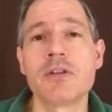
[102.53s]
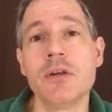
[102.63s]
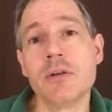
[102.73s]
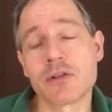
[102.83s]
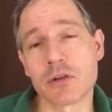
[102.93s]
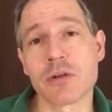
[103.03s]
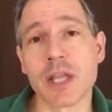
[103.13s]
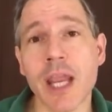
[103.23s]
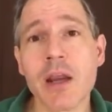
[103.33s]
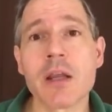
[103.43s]
to
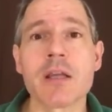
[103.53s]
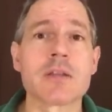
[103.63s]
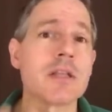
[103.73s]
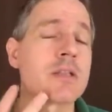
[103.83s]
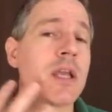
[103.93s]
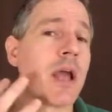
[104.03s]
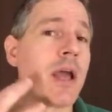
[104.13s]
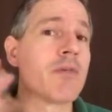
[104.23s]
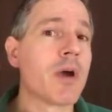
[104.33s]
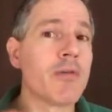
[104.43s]
certain areas, let's say I have,